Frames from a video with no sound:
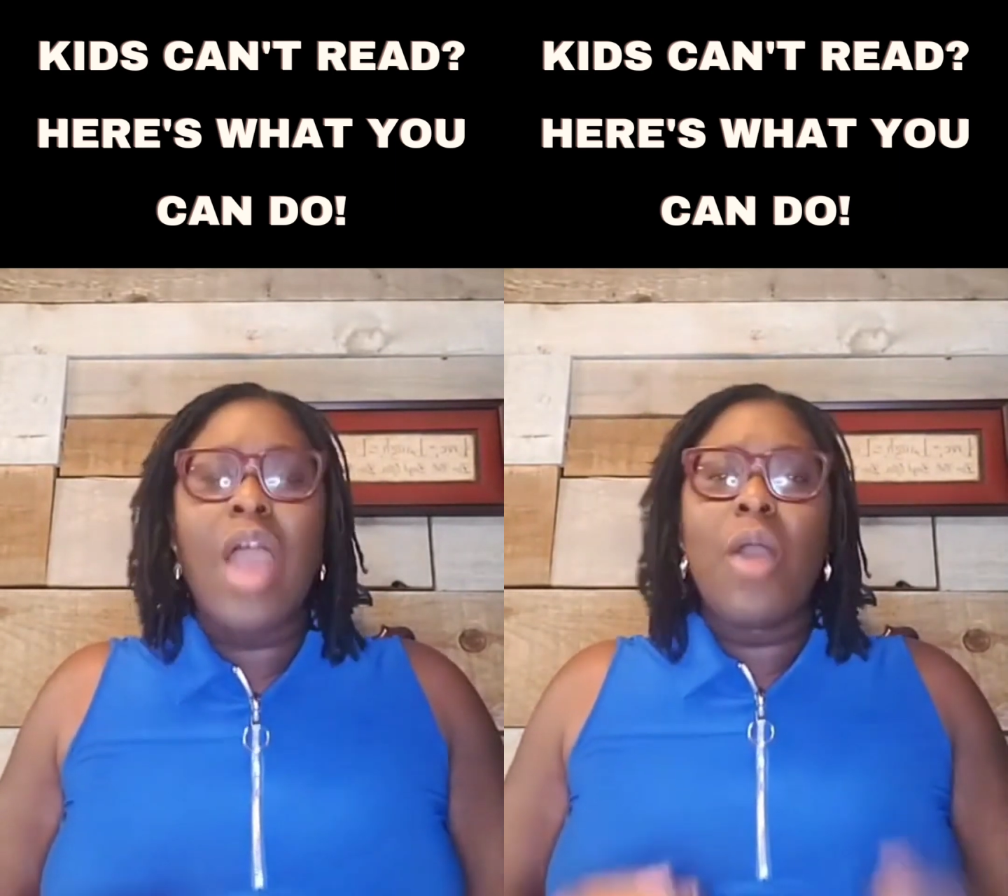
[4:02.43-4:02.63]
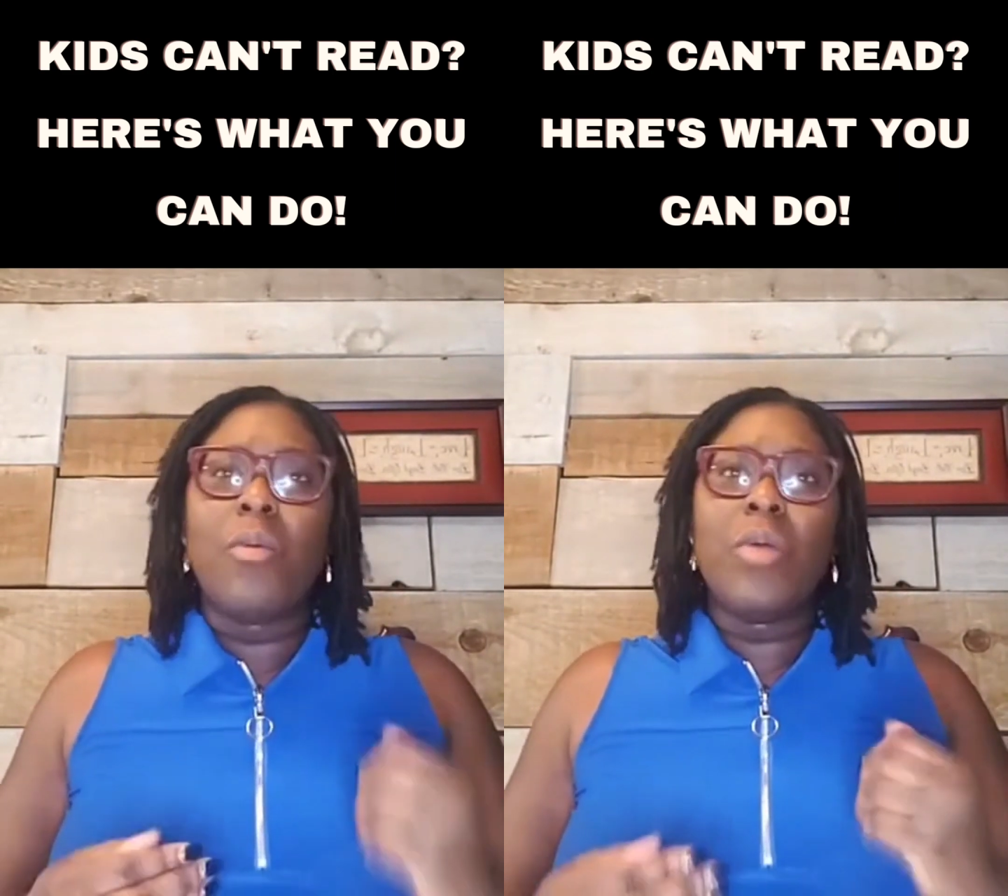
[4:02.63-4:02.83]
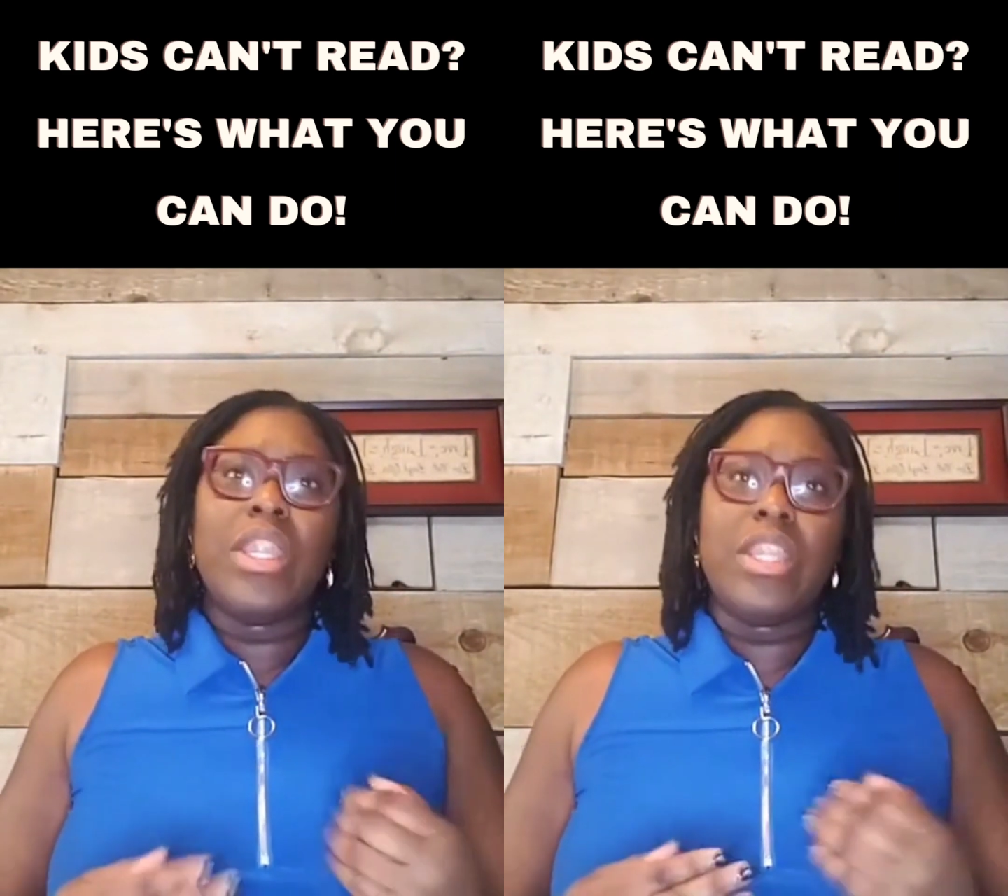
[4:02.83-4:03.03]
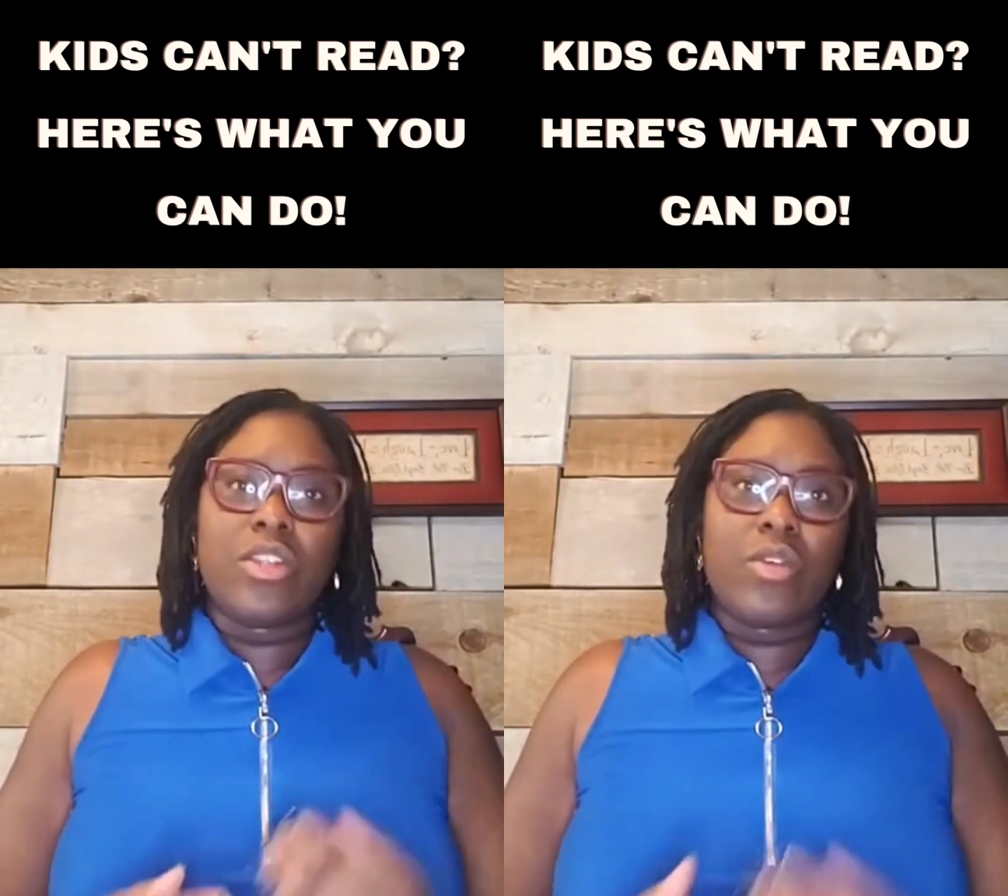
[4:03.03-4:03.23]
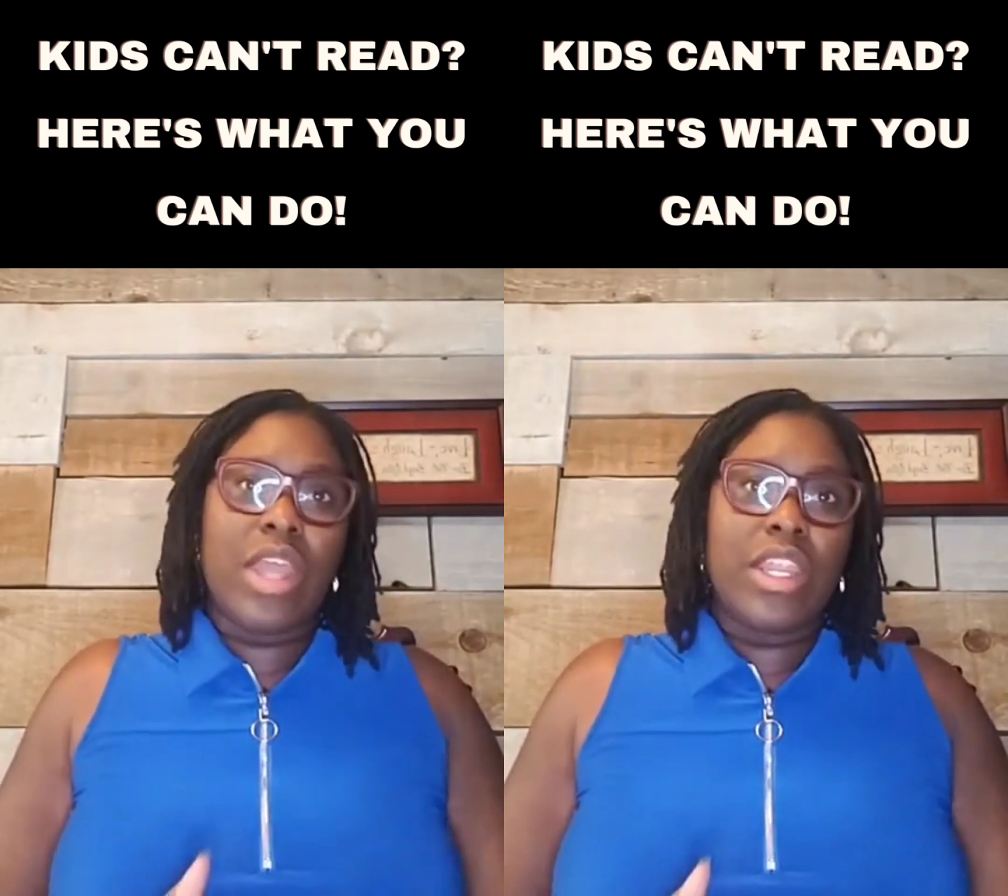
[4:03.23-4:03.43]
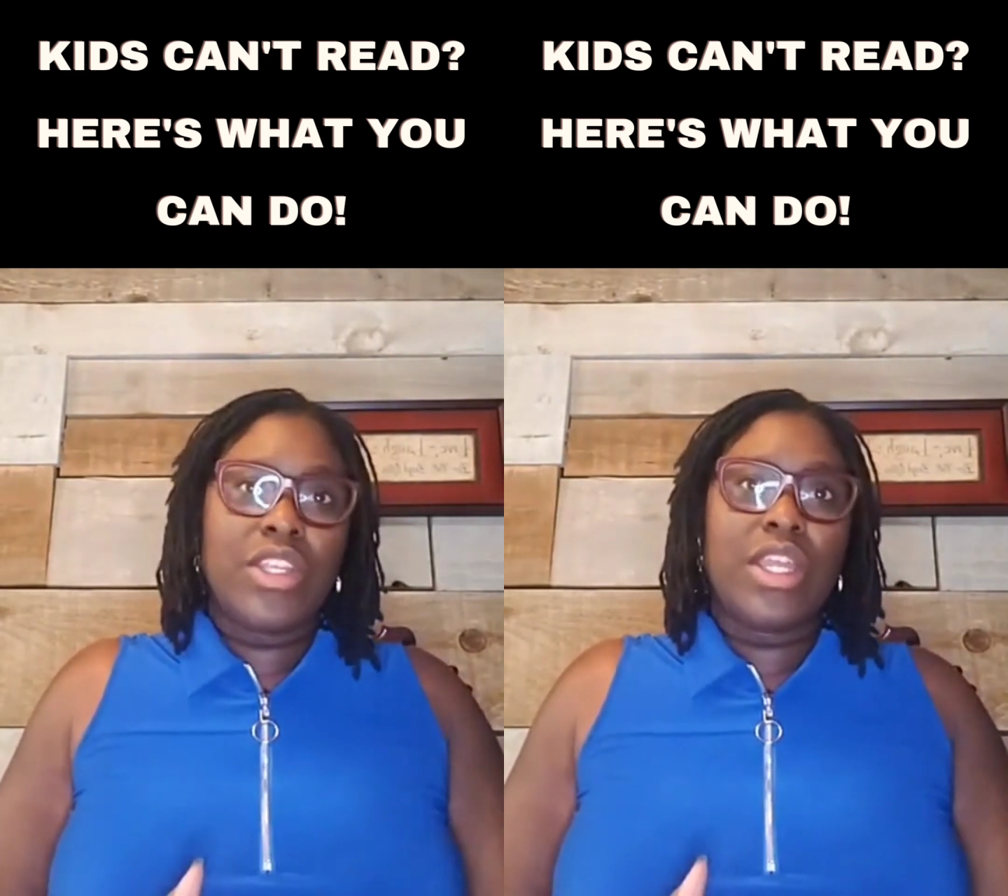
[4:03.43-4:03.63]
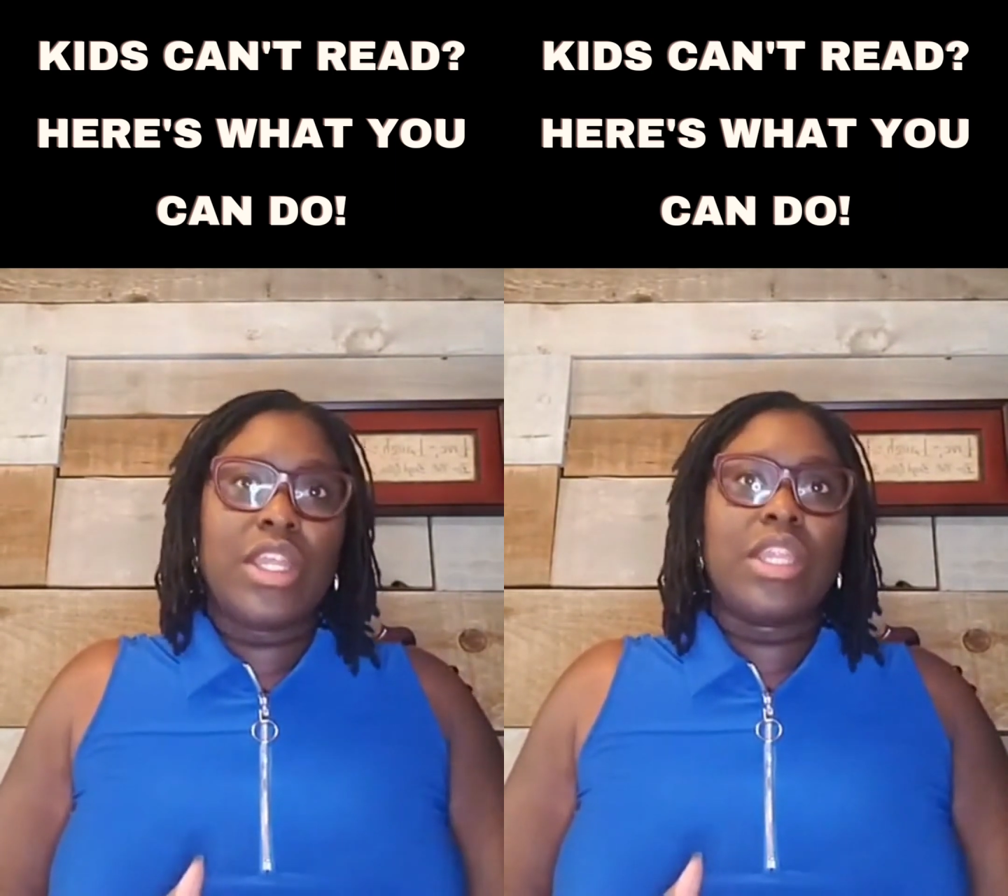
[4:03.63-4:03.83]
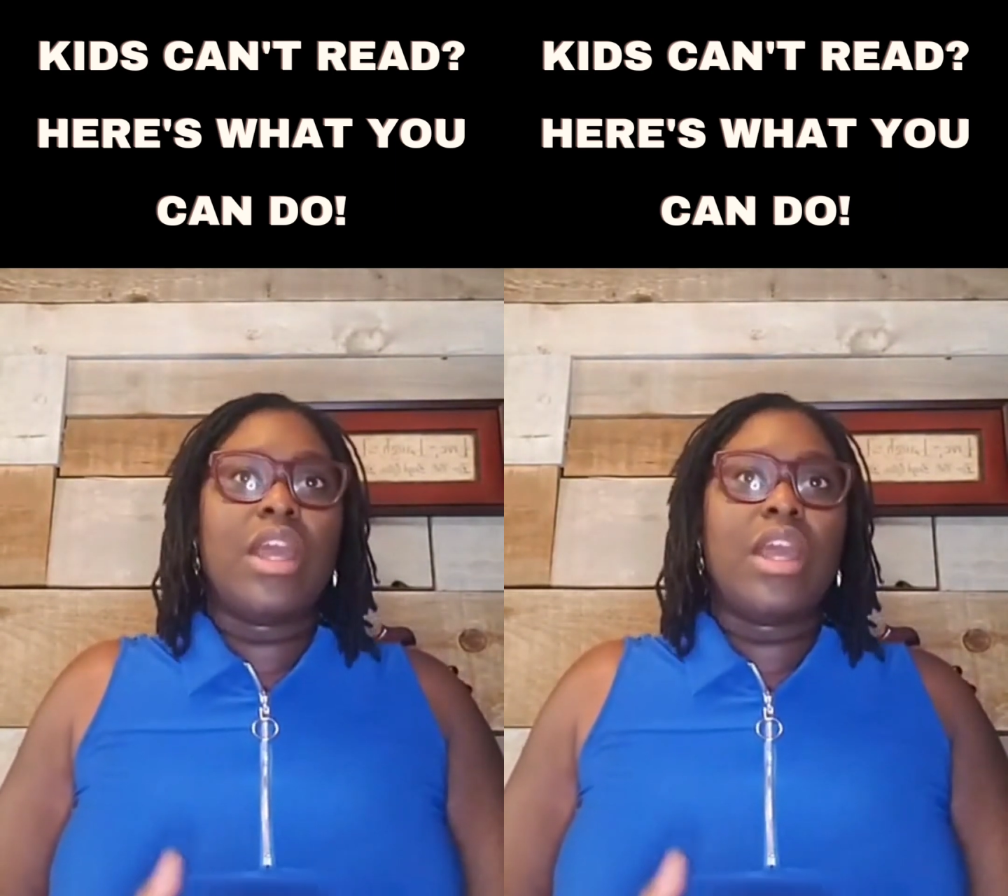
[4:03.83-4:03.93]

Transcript: What strategies